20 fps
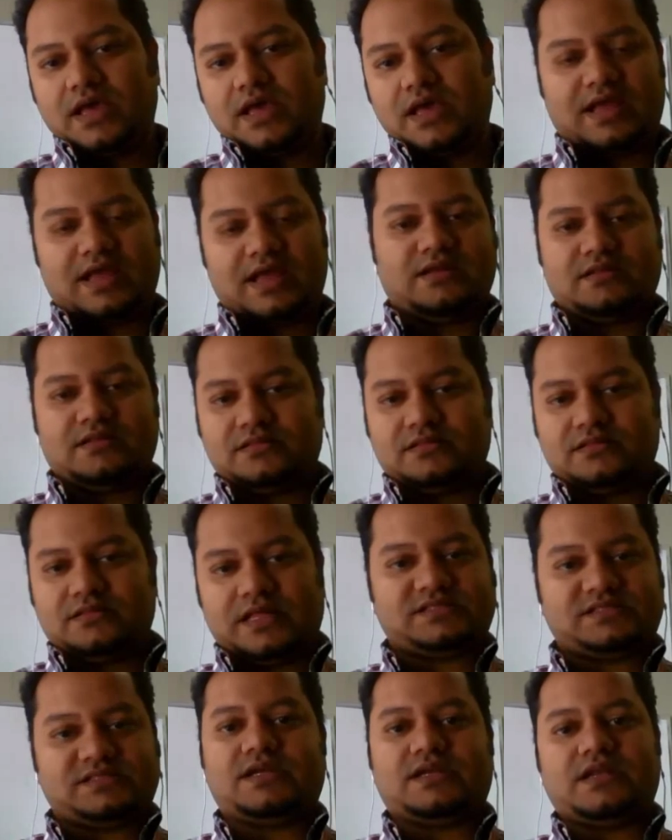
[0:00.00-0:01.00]
and
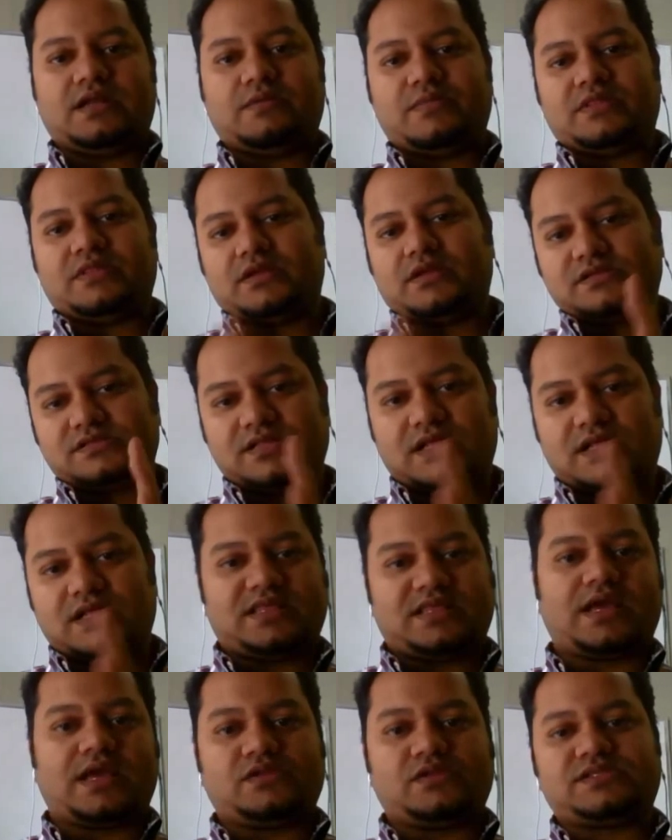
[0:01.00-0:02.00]
that's it. I mean, there's
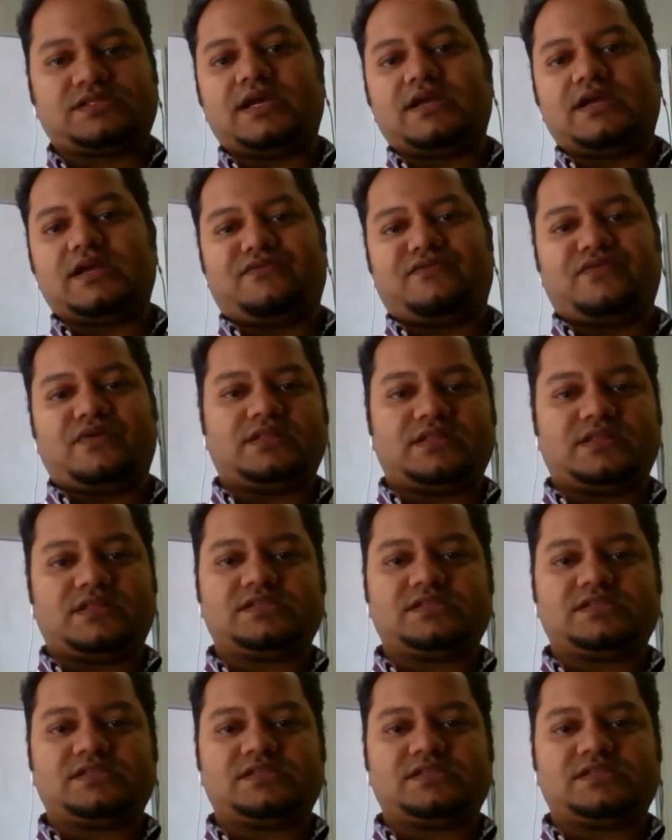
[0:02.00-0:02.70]
nothing outside of it.